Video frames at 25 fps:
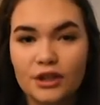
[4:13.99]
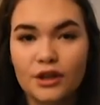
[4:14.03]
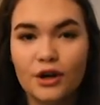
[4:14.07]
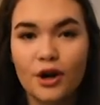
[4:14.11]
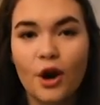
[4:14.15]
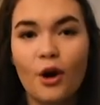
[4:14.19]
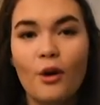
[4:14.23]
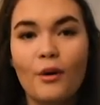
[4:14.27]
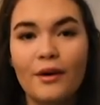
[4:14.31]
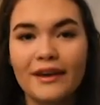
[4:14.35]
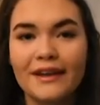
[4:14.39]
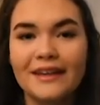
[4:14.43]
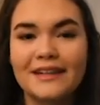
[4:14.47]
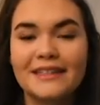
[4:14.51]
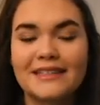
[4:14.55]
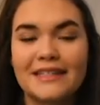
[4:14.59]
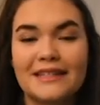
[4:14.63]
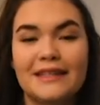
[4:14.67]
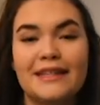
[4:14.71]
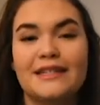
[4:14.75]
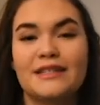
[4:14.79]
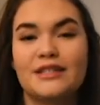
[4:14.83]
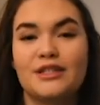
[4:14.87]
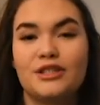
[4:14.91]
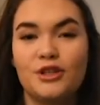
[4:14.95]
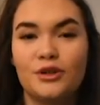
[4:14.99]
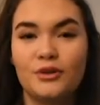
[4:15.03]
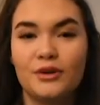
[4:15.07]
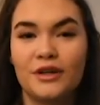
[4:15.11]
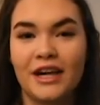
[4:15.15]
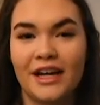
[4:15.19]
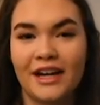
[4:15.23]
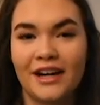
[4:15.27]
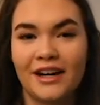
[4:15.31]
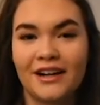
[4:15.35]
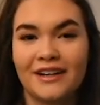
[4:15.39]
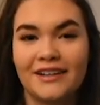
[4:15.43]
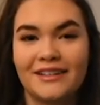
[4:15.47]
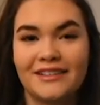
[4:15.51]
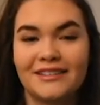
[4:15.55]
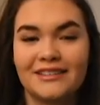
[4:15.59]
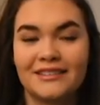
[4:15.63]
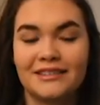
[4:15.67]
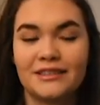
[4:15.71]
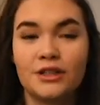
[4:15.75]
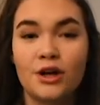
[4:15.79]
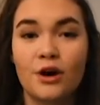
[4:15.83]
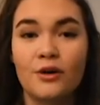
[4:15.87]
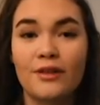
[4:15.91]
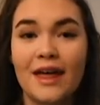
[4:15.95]
Going into this new year,
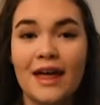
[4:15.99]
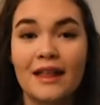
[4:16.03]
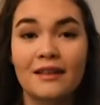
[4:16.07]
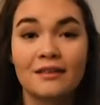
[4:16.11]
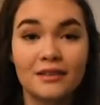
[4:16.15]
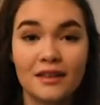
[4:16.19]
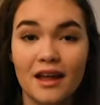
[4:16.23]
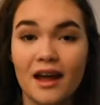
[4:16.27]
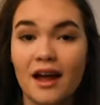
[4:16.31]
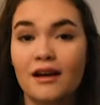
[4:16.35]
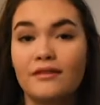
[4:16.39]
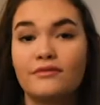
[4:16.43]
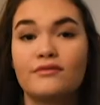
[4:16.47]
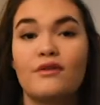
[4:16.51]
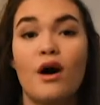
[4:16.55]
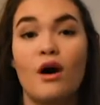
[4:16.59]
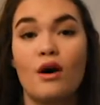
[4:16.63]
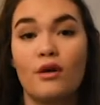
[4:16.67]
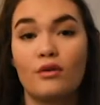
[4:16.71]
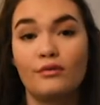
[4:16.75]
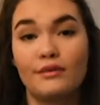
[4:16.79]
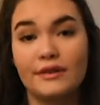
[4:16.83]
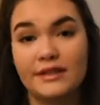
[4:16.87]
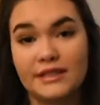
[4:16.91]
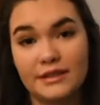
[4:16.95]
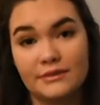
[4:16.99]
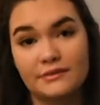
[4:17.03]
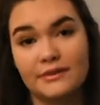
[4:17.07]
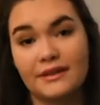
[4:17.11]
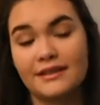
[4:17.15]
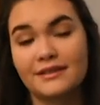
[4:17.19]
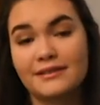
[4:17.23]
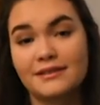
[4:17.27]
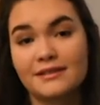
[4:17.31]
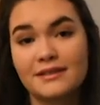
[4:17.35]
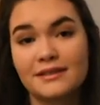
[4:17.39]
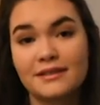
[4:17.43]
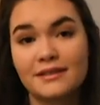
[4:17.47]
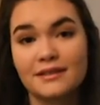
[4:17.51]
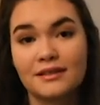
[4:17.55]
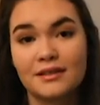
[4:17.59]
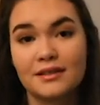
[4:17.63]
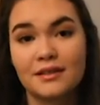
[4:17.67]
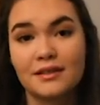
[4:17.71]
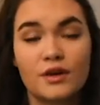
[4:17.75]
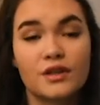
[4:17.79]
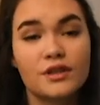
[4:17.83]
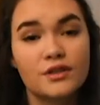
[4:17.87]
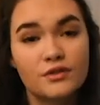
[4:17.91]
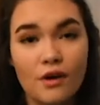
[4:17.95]
know that love always wins.
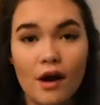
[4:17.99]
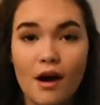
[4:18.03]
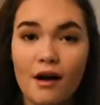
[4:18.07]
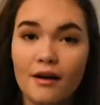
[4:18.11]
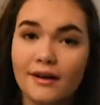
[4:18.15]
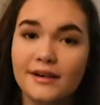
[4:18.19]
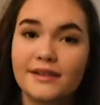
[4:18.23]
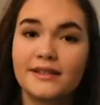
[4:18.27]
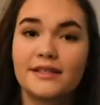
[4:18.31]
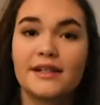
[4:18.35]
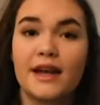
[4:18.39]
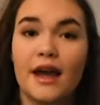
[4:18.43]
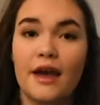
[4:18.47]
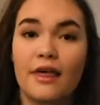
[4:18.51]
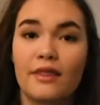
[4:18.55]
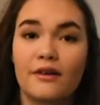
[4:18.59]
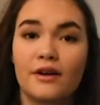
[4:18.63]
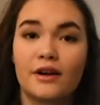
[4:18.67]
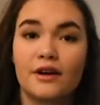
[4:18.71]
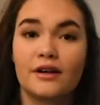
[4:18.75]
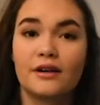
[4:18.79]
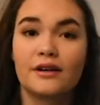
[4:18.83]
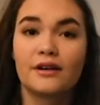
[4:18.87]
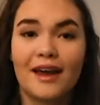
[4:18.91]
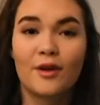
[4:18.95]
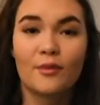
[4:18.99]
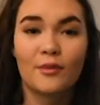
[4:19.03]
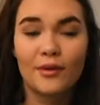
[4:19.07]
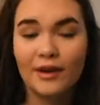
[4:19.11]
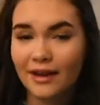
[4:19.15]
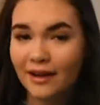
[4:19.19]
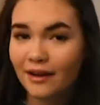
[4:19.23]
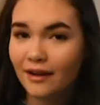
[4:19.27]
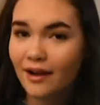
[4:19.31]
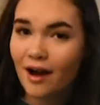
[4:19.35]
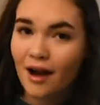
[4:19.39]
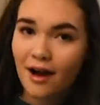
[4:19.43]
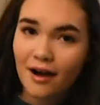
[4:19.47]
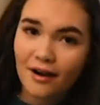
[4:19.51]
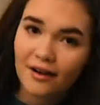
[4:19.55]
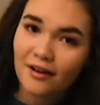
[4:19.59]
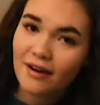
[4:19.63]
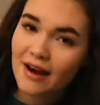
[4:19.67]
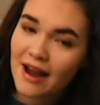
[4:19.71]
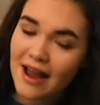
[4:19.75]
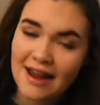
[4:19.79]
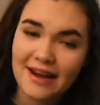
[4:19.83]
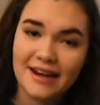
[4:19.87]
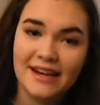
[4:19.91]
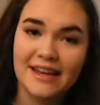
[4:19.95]
We're stronger together and we can conquer
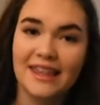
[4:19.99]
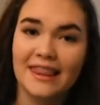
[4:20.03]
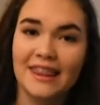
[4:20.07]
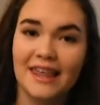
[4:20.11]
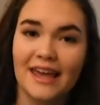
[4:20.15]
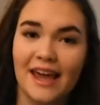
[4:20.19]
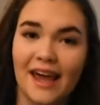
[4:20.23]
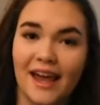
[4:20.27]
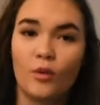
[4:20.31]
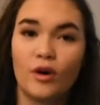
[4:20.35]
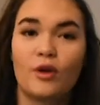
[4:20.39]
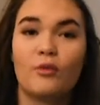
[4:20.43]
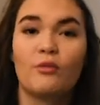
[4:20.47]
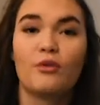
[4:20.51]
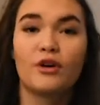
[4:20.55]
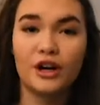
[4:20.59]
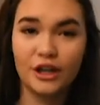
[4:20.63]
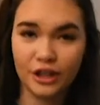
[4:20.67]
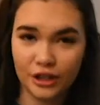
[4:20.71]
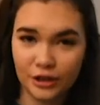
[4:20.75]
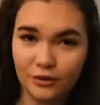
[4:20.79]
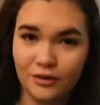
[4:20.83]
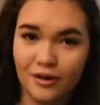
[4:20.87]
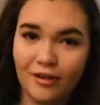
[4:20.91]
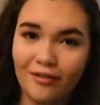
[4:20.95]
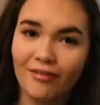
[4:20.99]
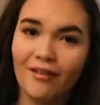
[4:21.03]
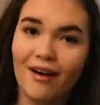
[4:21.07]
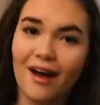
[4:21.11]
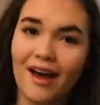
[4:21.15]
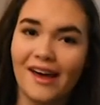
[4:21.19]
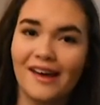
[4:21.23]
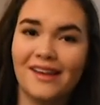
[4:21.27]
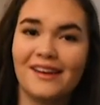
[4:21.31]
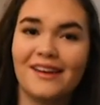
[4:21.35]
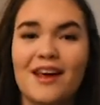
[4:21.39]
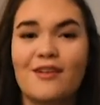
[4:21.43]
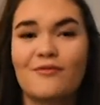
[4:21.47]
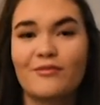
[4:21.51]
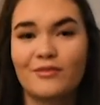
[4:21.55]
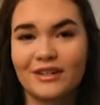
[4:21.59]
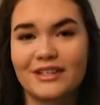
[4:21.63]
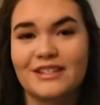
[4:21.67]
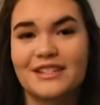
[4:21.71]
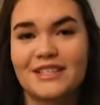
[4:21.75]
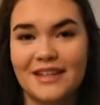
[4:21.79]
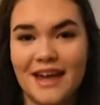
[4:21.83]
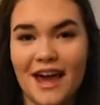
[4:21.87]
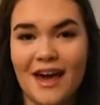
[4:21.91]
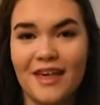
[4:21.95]
anything when we're unified and we're
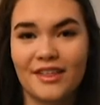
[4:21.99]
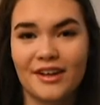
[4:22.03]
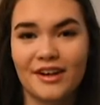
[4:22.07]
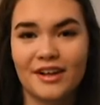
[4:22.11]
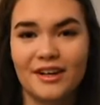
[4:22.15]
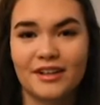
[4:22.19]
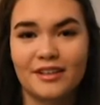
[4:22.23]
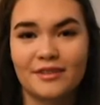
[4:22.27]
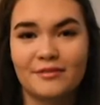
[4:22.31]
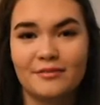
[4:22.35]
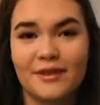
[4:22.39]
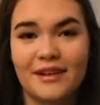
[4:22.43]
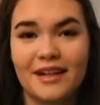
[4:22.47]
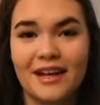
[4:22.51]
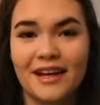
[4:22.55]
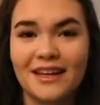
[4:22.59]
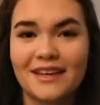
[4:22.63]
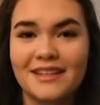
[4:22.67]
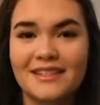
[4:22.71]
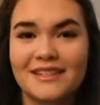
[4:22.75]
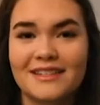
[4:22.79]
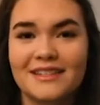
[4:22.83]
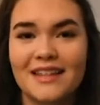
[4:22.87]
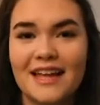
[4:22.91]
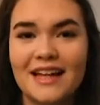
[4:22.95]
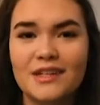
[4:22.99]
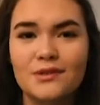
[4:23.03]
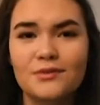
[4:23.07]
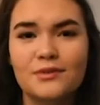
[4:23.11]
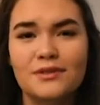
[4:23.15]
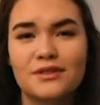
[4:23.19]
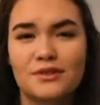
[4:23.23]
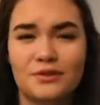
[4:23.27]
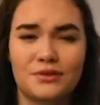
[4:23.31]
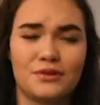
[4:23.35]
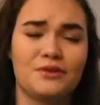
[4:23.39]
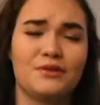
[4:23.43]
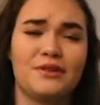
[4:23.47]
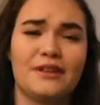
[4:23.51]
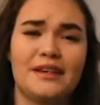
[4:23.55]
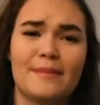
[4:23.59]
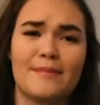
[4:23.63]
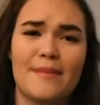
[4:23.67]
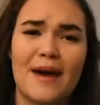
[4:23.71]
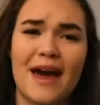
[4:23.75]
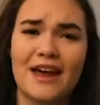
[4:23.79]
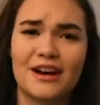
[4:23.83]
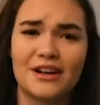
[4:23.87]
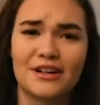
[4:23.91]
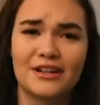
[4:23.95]
together, because that's what truly
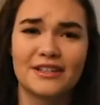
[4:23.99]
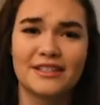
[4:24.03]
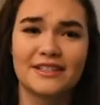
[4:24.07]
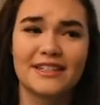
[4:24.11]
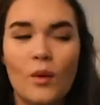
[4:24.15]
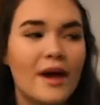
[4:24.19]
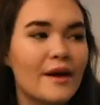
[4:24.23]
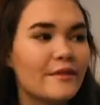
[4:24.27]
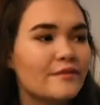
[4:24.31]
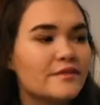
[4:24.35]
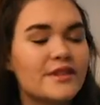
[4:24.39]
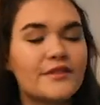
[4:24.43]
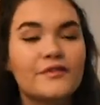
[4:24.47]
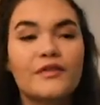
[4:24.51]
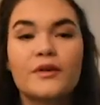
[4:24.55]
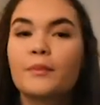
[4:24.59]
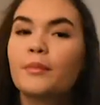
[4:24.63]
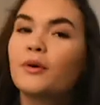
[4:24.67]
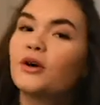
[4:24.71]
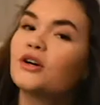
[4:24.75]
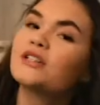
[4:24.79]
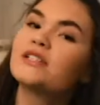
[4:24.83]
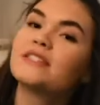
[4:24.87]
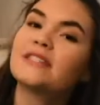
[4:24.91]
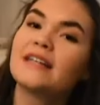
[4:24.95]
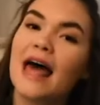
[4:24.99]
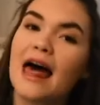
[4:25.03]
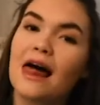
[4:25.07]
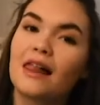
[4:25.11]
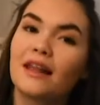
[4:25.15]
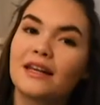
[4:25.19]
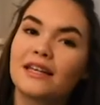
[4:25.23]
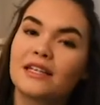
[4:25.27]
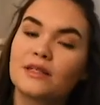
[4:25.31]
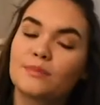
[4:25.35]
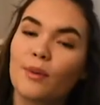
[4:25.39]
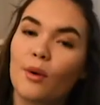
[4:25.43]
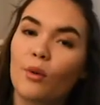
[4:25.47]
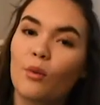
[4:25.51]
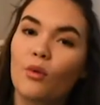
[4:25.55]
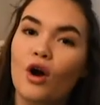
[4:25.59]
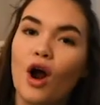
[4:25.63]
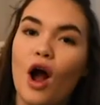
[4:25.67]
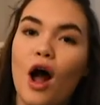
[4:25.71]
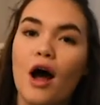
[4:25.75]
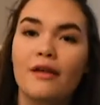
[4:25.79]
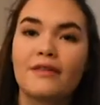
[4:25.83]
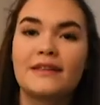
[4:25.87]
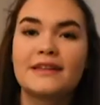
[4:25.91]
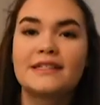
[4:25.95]
matters. We have different personalities, but we're
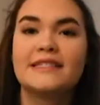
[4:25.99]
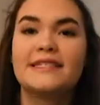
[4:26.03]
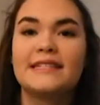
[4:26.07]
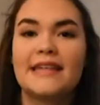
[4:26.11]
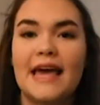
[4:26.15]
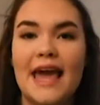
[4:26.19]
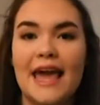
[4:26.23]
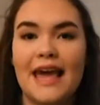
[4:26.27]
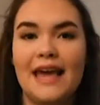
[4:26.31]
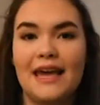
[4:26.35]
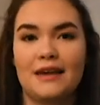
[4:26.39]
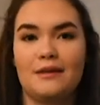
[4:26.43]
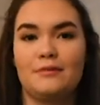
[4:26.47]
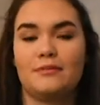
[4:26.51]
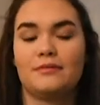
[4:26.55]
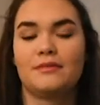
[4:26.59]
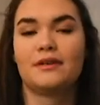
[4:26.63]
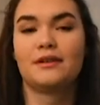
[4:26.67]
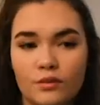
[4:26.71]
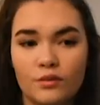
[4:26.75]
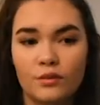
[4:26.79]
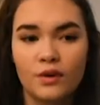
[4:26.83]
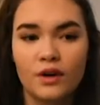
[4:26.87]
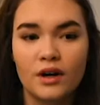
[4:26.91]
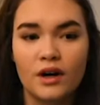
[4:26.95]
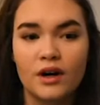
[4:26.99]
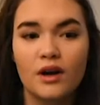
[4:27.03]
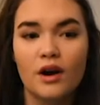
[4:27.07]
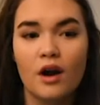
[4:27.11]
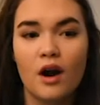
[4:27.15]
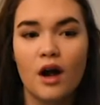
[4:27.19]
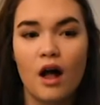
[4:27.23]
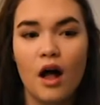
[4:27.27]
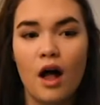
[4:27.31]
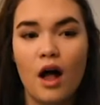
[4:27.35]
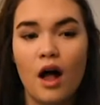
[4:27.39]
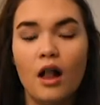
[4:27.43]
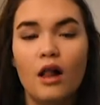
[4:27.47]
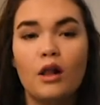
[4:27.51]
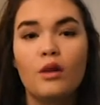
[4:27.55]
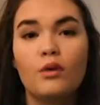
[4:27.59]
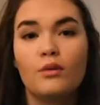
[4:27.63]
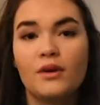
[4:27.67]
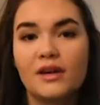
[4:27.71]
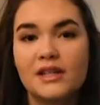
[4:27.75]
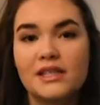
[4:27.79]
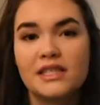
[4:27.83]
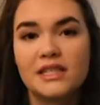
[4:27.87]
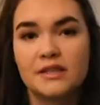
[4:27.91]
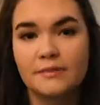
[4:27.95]
all the same. We're all
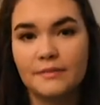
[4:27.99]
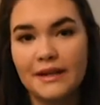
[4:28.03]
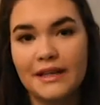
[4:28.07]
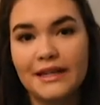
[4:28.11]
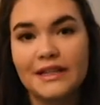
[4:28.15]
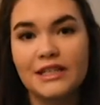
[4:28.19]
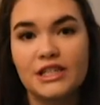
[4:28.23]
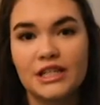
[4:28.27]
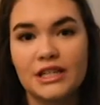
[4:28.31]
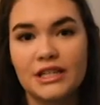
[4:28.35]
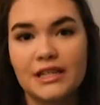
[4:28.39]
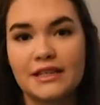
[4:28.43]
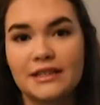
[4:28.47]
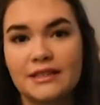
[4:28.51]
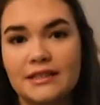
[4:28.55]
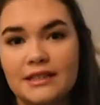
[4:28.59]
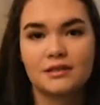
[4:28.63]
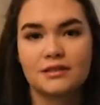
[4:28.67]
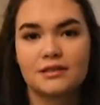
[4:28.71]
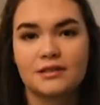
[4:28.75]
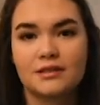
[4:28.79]
one species.